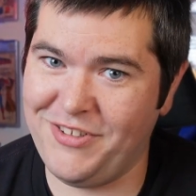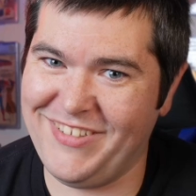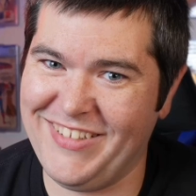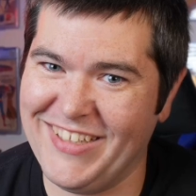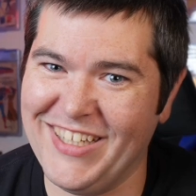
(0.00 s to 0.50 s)

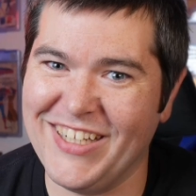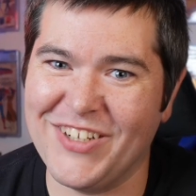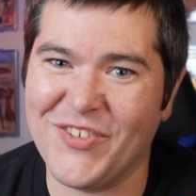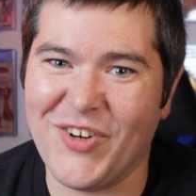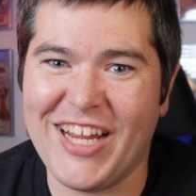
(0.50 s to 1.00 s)

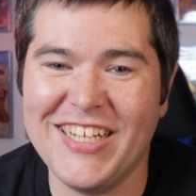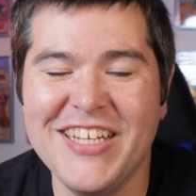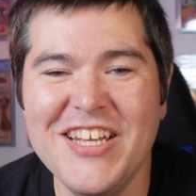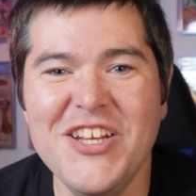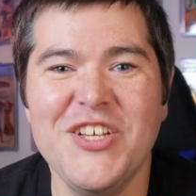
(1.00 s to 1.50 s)
Right?
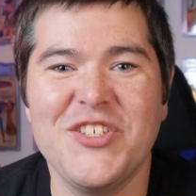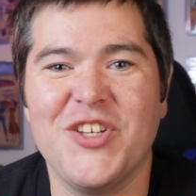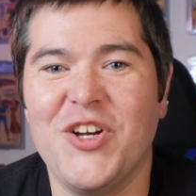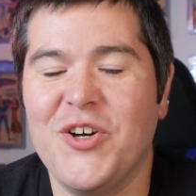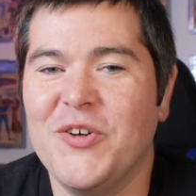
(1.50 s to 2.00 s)

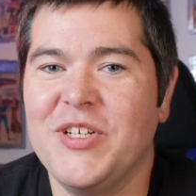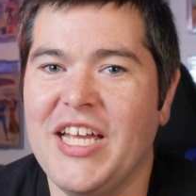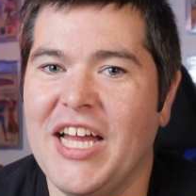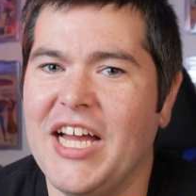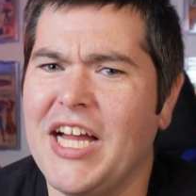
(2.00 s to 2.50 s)
So,
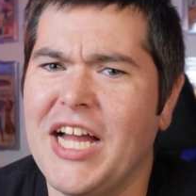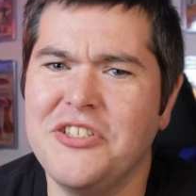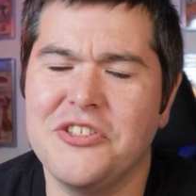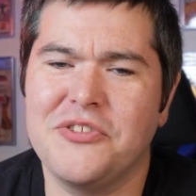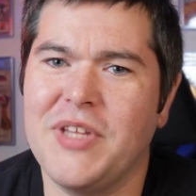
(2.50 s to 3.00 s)
yeah, I
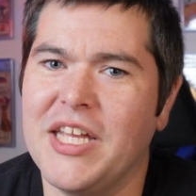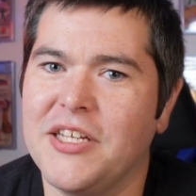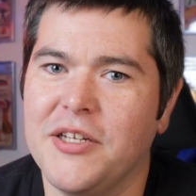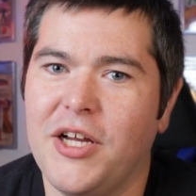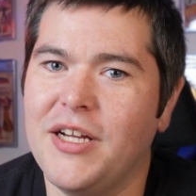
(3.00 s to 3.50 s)
just think